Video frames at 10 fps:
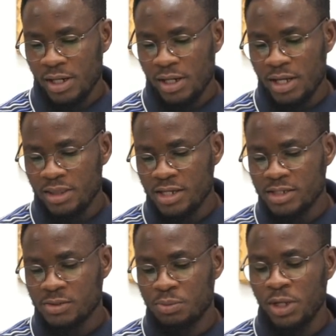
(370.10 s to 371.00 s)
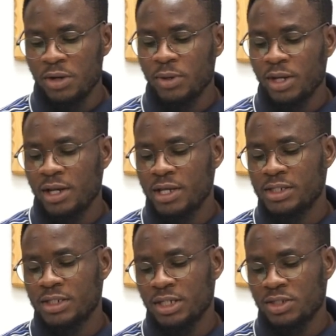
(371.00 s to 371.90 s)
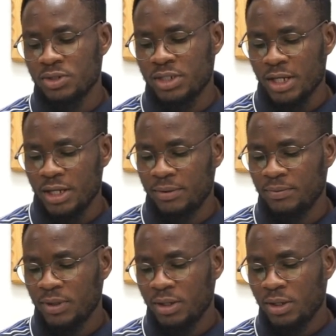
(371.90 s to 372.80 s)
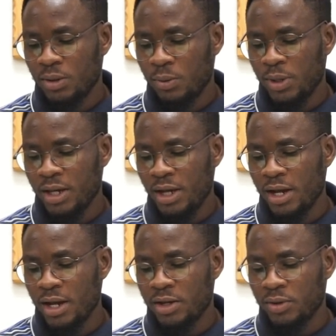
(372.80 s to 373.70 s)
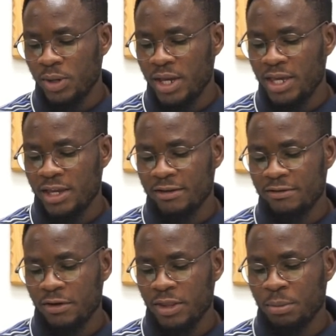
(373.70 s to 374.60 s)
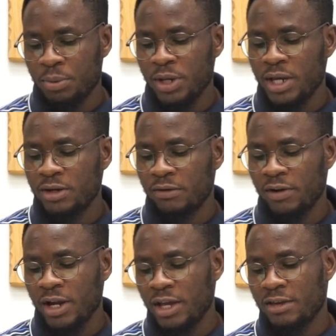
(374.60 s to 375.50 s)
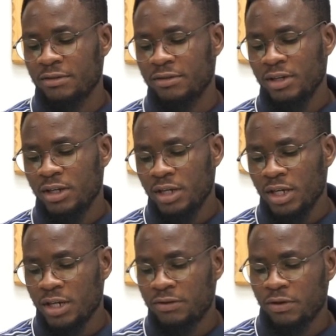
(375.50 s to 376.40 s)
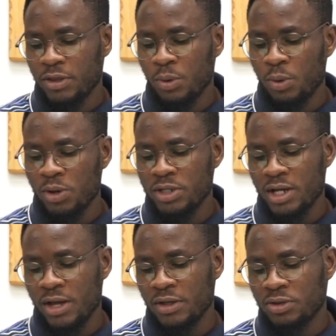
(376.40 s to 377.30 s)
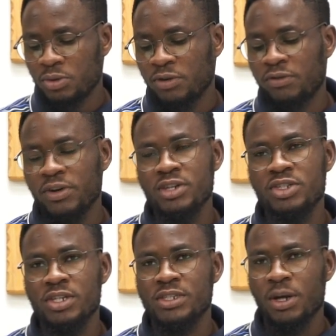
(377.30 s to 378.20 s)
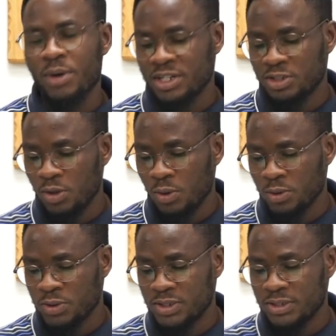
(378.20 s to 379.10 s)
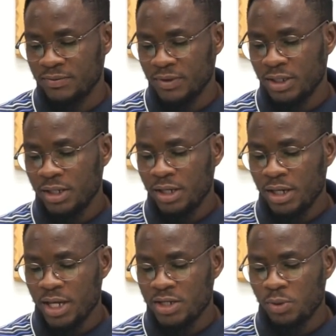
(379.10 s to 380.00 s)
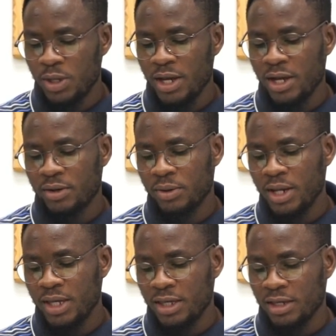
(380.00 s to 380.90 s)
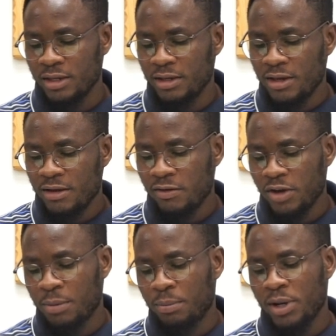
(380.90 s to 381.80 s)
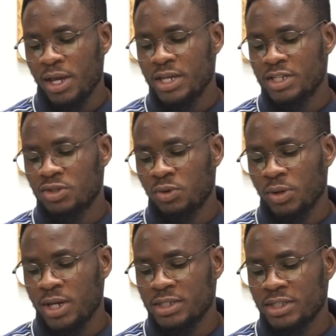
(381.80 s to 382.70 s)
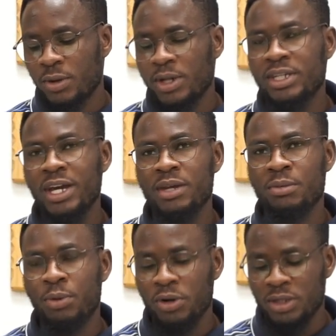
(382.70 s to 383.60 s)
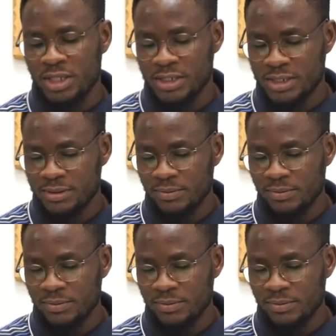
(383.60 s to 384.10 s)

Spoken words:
Let us be realistic today. We are crying for the bread of life and for the water that refreshes our souls. And we are crying for a place to rest our tired bodies.